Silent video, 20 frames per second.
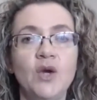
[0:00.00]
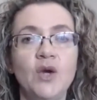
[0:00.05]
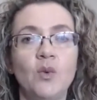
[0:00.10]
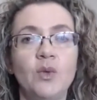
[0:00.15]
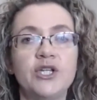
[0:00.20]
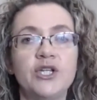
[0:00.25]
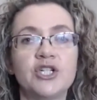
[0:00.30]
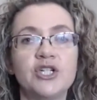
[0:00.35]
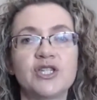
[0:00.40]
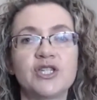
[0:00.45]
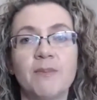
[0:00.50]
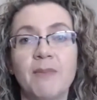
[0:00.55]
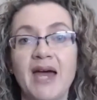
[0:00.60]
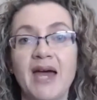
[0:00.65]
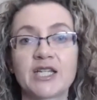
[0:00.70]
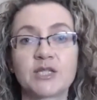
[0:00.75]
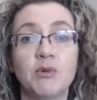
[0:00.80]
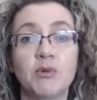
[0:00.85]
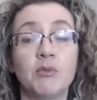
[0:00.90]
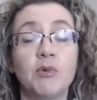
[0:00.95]
which is a
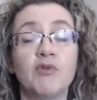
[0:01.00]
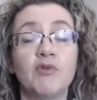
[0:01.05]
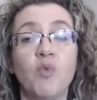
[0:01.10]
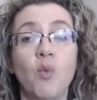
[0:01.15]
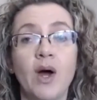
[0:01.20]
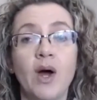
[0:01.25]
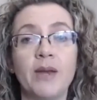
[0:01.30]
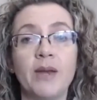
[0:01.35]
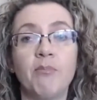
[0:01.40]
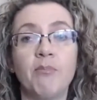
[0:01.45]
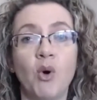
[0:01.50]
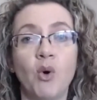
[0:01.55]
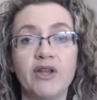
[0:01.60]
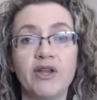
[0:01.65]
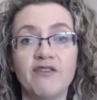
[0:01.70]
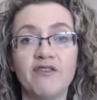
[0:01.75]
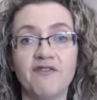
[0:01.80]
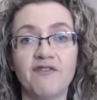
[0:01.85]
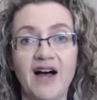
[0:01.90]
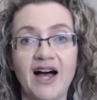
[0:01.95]
maximum of
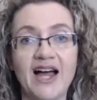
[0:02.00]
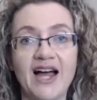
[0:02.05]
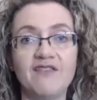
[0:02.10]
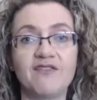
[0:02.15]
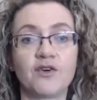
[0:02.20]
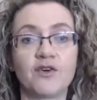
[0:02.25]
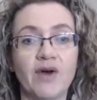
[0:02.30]
1.5